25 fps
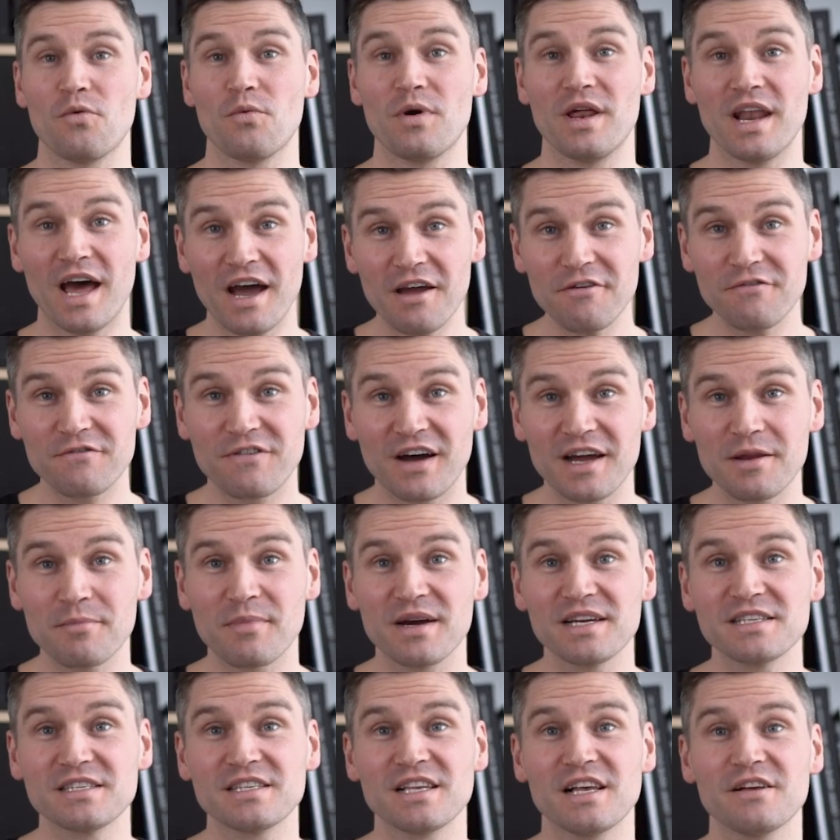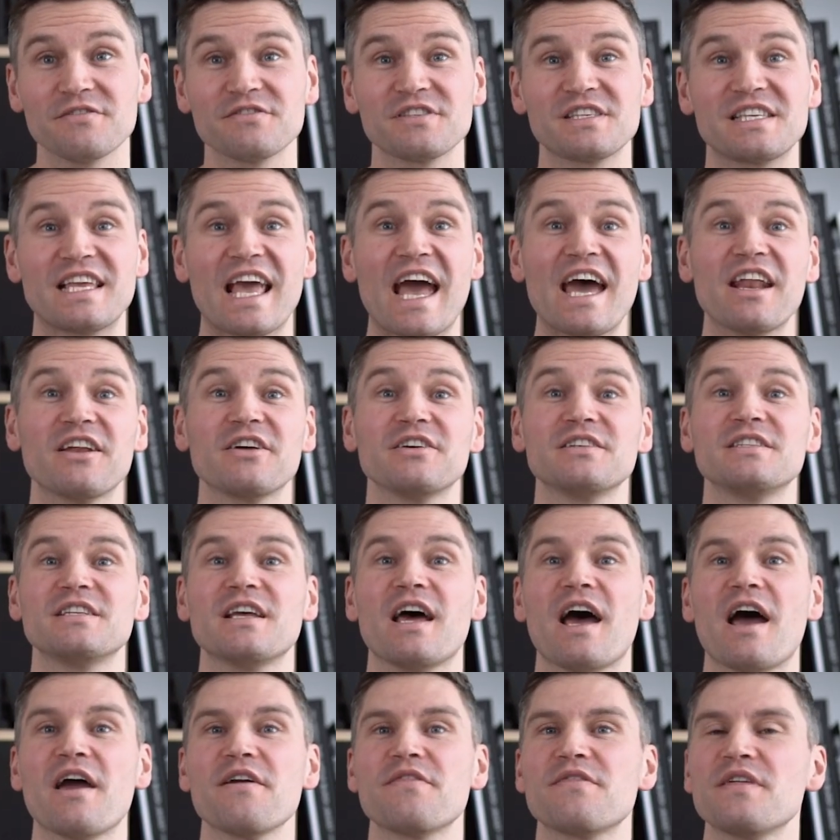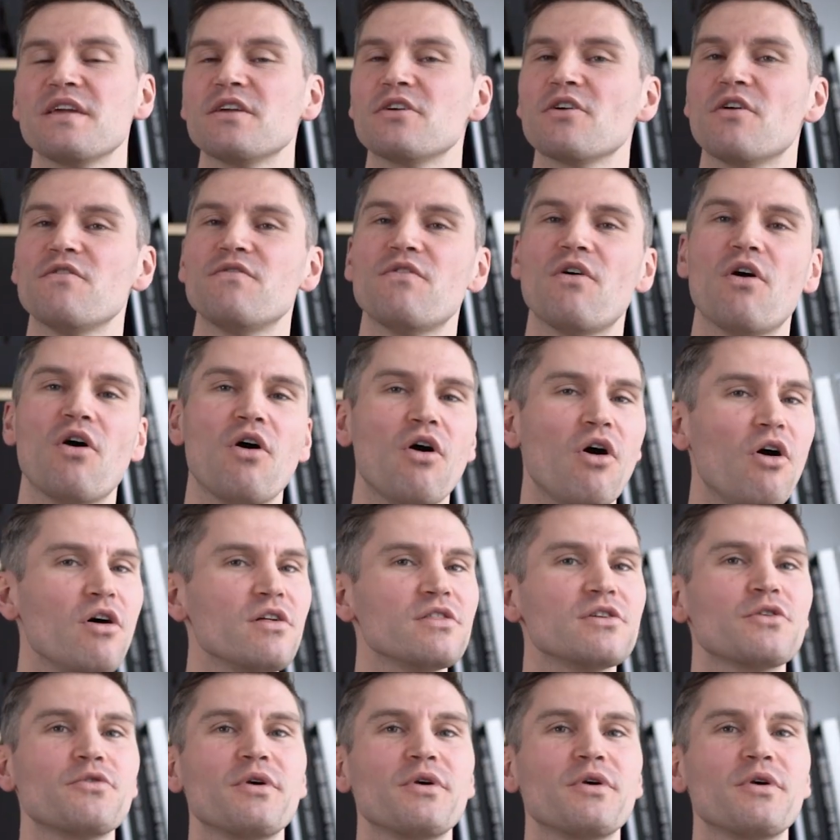When I find myself scattered, I think of all the